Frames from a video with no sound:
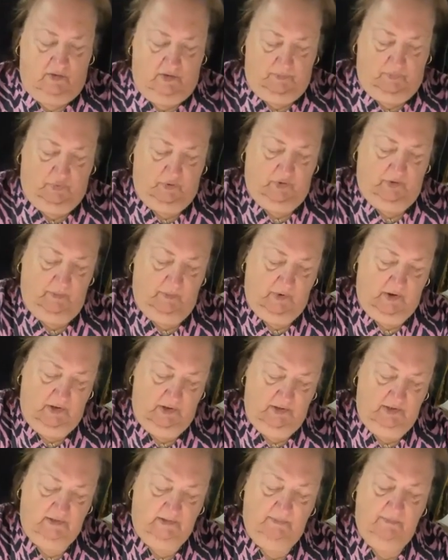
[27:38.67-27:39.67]
So I put them
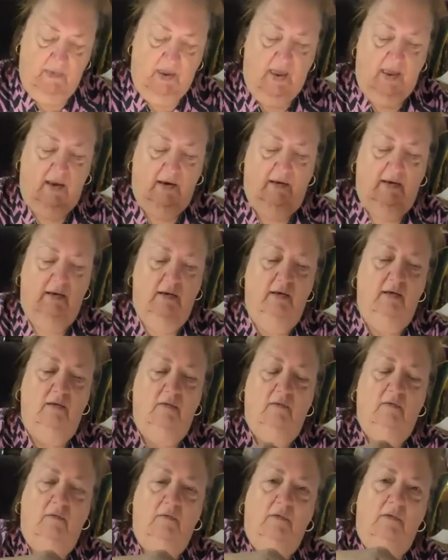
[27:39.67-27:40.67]
on this
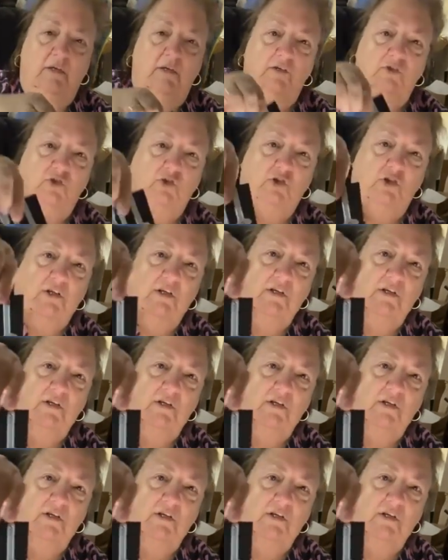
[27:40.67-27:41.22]
magnet, these